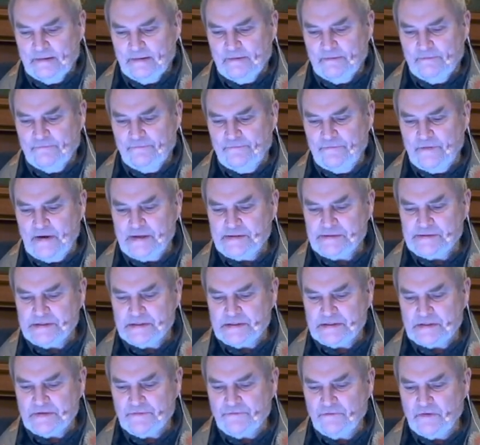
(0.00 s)

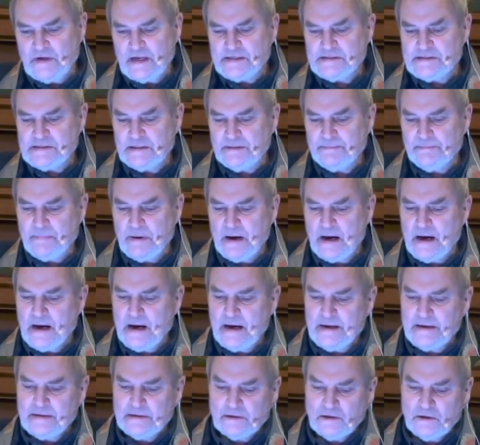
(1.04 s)
Faces flashing
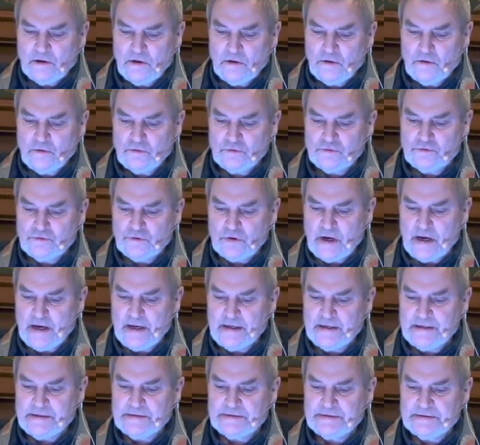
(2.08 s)
by in local
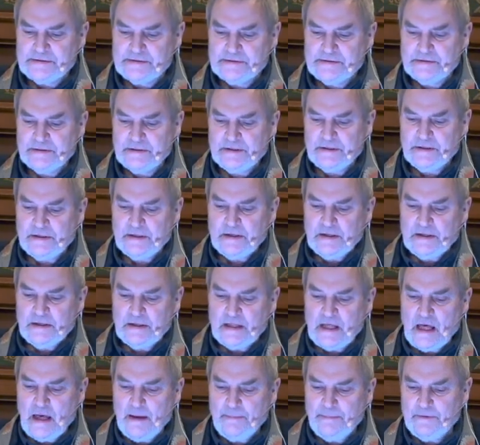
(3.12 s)
trains.
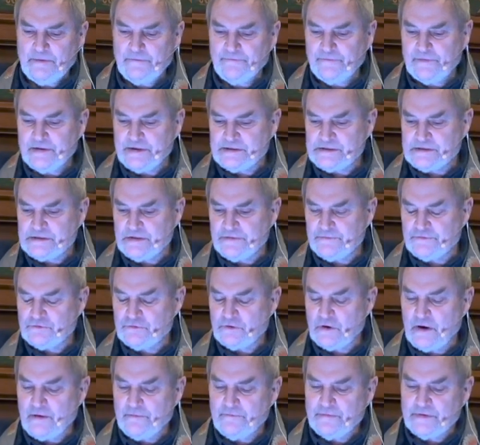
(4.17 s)
The happy face of
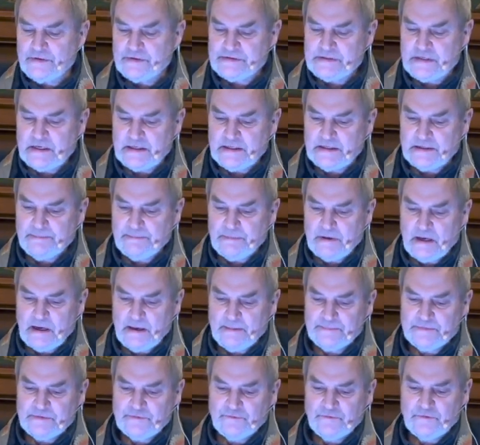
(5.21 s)
travellers headed
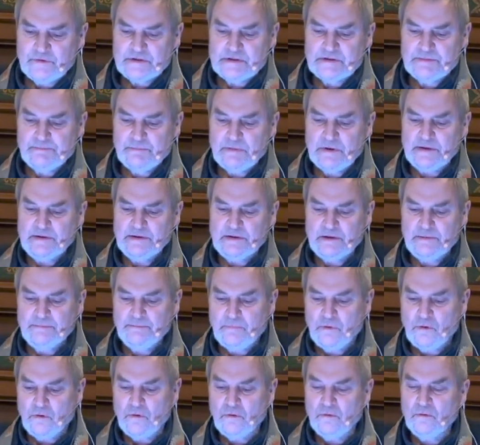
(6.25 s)
perhaps for a splendid
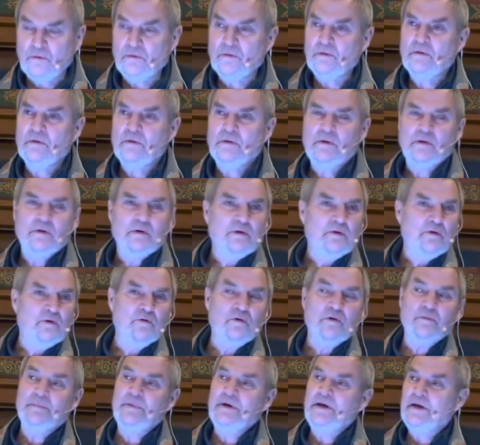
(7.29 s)
ball
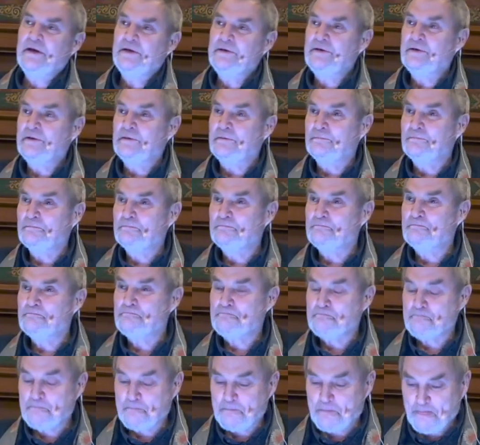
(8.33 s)
or a beheading.
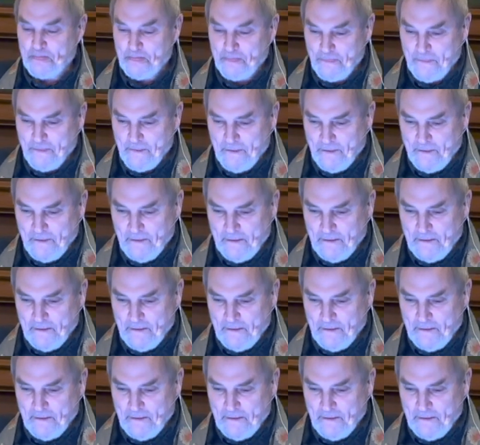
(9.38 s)
And